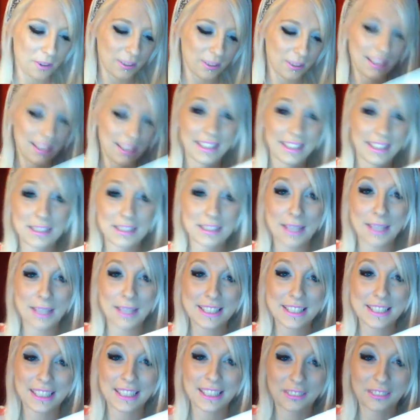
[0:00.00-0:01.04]
really water
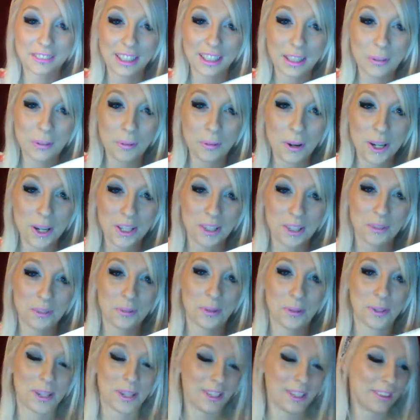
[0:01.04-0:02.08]
worn.
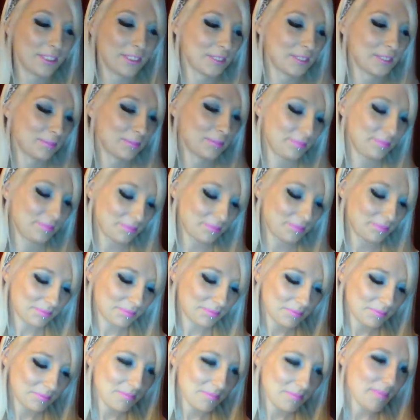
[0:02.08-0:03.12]
The next
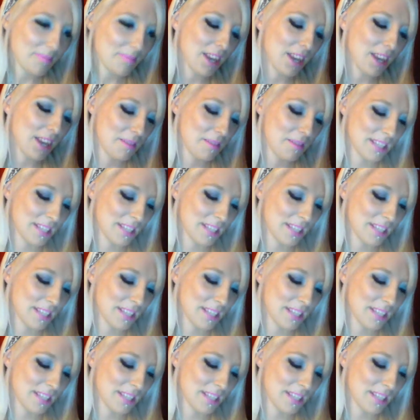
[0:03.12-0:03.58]
page was